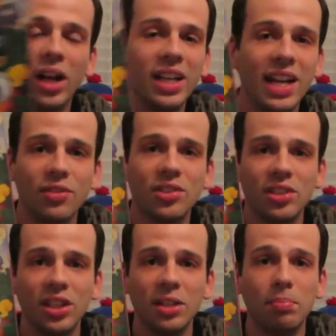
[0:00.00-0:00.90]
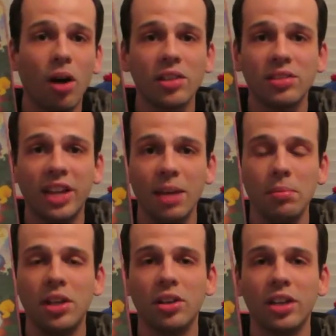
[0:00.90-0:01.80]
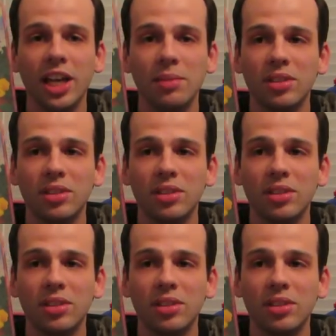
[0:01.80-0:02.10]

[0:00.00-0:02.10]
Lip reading: I never see box Game Gear games,